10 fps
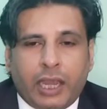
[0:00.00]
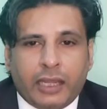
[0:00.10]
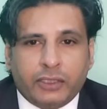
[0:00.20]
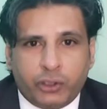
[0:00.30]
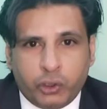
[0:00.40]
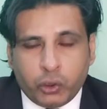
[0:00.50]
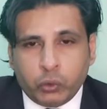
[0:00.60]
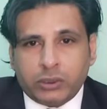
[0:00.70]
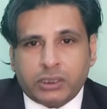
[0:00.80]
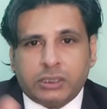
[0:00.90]
and
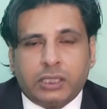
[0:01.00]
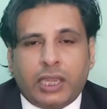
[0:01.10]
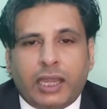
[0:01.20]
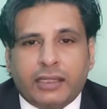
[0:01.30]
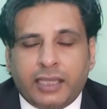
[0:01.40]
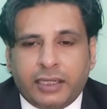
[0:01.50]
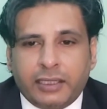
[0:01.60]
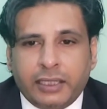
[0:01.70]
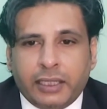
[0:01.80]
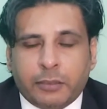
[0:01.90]
shoots at that
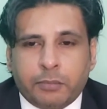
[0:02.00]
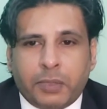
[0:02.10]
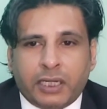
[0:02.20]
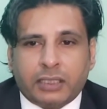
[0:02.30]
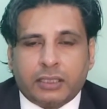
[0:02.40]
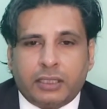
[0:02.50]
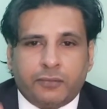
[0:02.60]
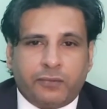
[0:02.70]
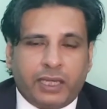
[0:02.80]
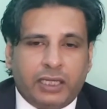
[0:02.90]
deer, but
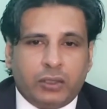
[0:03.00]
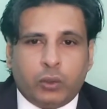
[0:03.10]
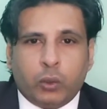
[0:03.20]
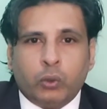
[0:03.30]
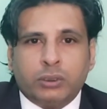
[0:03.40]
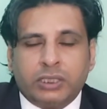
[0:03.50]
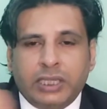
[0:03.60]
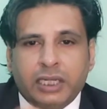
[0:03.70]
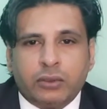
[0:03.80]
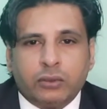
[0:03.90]
when he goes
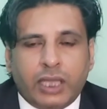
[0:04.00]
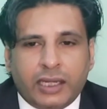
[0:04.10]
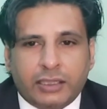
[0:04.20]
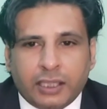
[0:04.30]
near to that